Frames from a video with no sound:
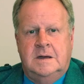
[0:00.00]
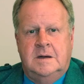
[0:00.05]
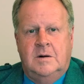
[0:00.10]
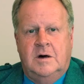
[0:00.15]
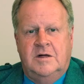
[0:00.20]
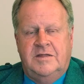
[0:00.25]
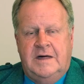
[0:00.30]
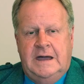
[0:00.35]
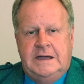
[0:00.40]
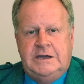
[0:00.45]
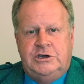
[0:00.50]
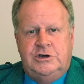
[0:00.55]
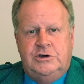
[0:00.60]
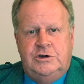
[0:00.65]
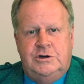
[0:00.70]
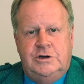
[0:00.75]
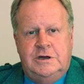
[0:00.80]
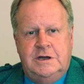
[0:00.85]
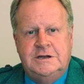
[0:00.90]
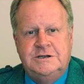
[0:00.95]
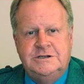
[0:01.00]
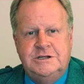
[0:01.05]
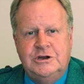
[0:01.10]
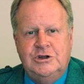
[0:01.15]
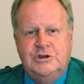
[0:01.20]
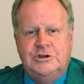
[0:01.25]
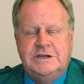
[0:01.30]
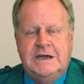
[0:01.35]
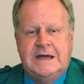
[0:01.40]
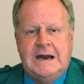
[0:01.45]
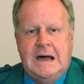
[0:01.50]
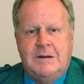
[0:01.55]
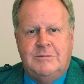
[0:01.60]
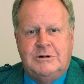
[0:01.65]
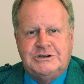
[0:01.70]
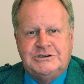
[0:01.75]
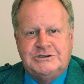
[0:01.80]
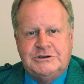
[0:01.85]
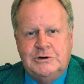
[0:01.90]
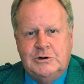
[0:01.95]
Well, thank you, Dunoon Grammar
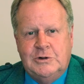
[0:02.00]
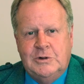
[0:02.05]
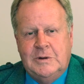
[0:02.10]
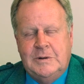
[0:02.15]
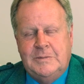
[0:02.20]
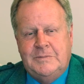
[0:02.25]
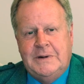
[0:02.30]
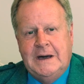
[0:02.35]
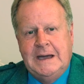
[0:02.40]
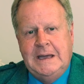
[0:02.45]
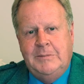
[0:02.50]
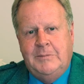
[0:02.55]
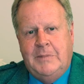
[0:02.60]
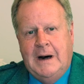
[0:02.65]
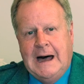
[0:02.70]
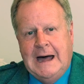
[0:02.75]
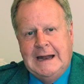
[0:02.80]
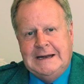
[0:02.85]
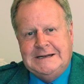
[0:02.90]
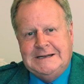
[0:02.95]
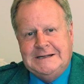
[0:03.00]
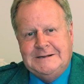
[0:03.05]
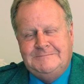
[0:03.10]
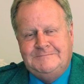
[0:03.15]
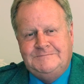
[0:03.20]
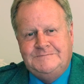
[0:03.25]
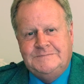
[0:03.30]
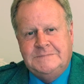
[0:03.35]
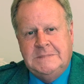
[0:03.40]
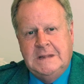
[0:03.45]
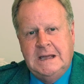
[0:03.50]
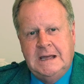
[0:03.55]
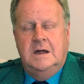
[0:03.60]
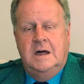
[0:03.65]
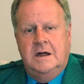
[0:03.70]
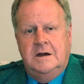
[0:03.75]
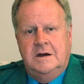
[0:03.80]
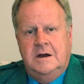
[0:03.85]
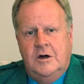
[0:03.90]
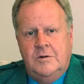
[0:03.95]
School Pipe Band.
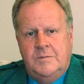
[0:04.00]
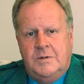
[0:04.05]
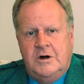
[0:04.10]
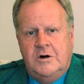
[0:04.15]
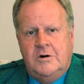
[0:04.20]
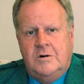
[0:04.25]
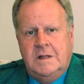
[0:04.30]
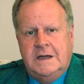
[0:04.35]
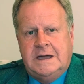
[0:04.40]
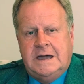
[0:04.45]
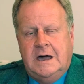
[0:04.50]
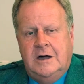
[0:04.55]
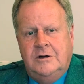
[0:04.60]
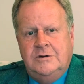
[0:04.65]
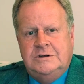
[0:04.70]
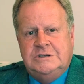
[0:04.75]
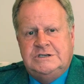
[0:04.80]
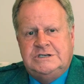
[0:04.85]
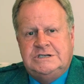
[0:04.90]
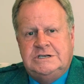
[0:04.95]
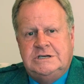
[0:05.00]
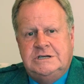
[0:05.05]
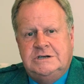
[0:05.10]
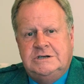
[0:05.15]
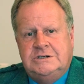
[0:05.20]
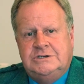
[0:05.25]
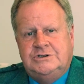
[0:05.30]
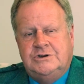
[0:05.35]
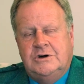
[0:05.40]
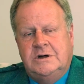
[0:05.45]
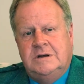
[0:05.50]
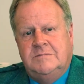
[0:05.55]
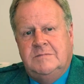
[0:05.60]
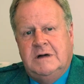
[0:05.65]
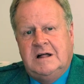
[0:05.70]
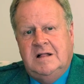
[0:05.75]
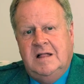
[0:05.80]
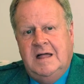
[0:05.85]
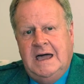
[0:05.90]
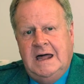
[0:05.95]
Now, by all accounts, John
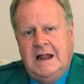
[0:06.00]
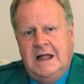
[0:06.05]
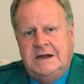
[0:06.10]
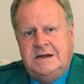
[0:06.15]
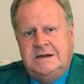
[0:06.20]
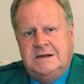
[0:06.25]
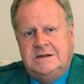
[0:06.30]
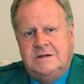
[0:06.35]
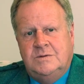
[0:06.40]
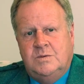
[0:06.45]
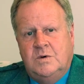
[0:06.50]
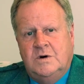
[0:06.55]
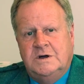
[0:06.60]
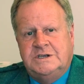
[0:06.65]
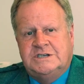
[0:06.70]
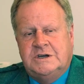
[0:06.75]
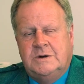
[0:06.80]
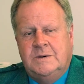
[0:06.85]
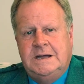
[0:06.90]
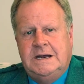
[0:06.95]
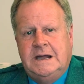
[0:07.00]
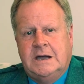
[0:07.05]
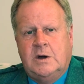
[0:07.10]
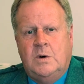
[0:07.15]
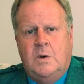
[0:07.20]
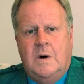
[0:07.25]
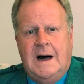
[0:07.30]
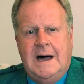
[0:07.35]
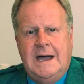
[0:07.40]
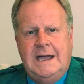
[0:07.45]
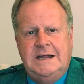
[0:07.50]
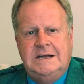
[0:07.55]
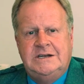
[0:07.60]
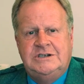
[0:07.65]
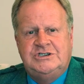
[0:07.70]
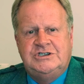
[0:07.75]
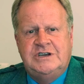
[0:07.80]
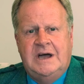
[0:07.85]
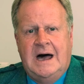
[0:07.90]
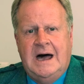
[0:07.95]
McLellan was quite a quiet,
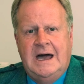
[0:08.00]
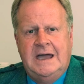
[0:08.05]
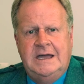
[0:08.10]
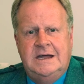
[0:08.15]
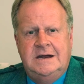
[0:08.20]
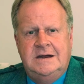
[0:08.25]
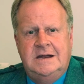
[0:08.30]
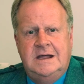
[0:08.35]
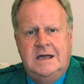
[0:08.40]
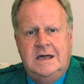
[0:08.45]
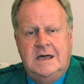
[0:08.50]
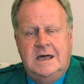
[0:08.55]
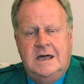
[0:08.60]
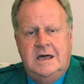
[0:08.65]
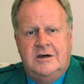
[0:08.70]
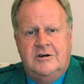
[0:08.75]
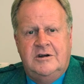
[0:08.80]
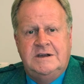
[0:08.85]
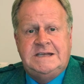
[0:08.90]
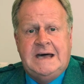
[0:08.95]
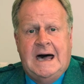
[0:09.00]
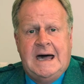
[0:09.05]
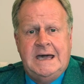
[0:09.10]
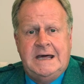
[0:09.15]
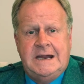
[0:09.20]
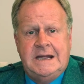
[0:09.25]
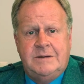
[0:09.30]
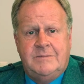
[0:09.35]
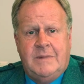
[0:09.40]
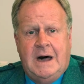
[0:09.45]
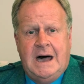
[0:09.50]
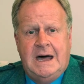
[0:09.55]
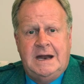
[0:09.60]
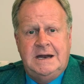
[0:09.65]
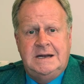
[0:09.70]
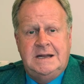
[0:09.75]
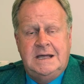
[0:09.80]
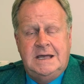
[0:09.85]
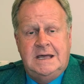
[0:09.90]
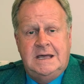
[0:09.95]
shy and retiring
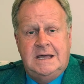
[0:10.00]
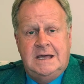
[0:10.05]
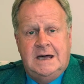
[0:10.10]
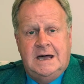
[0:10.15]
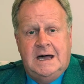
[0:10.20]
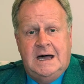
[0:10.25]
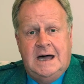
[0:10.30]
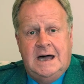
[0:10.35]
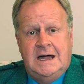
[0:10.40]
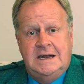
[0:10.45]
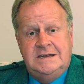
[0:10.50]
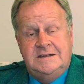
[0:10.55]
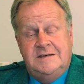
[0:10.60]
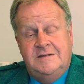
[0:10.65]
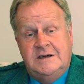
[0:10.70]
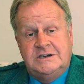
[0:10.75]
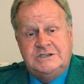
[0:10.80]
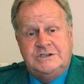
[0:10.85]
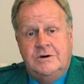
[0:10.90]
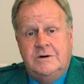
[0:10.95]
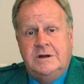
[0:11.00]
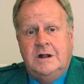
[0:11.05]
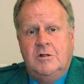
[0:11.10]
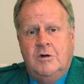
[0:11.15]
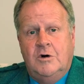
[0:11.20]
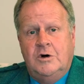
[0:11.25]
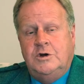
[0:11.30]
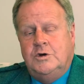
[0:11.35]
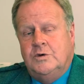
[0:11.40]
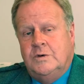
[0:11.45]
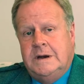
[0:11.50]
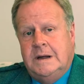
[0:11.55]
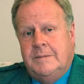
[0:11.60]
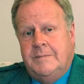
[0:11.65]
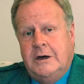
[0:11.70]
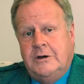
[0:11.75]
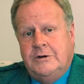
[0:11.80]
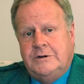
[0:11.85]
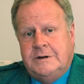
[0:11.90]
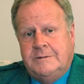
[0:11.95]
man, and there's not a lot known
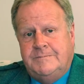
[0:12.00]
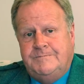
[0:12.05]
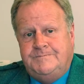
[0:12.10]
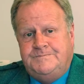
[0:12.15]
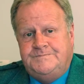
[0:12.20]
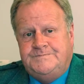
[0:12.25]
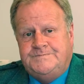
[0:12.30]
about him.